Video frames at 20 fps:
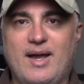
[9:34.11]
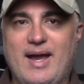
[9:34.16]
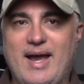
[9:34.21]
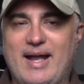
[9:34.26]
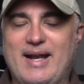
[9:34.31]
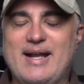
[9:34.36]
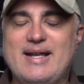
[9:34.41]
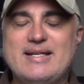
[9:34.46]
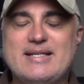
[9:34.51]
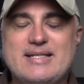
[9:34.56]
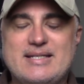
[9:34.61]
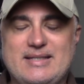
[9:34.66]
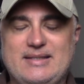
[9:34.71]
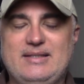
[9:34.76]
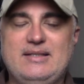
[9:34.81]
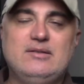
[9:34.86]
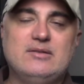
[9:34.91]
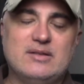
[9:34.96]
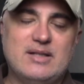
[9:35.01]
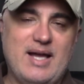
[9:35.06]
and I
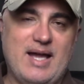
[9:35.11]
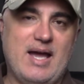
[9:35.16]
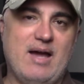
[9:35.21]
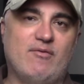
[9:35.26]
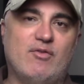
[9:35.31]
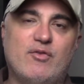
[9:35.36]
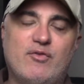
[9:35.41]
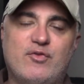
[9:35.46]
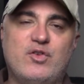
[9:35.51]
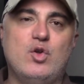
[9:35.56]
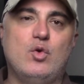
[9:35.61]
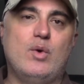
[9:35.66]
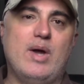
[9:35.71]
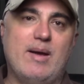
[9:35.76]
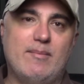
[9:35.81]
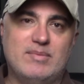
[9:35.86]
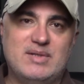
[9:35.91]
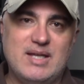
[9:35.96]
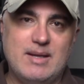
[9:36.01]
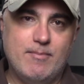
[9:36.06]
still have a few
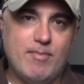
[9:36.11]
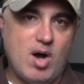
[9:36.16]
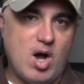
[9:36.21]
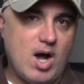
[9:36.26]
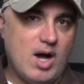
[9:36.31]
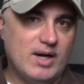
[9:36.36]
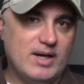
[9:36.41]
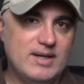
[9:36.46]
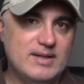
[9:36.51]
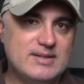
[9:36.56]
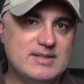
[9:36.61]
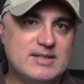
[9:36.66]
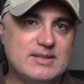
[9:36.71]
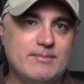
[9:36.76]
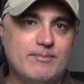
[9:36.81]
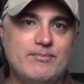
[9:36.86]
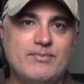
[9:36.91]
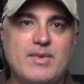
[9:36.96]
empty pockets.